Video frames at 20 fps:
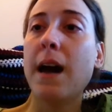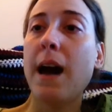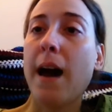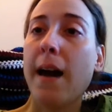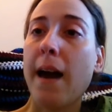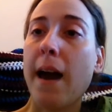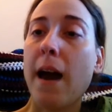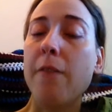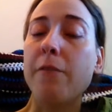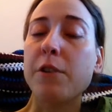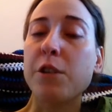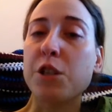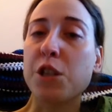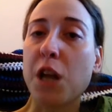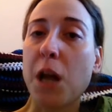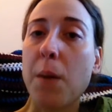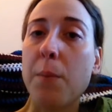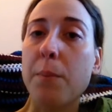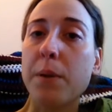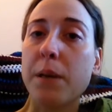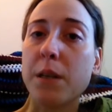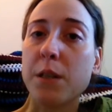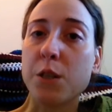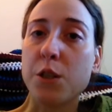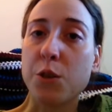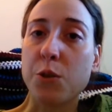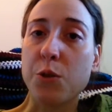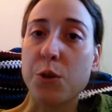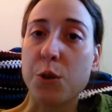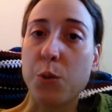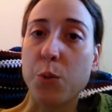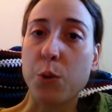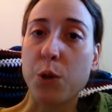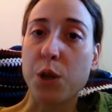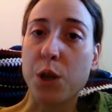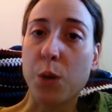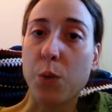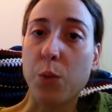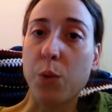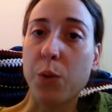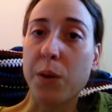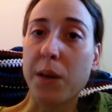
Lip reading: I have a Champion juicer, which I will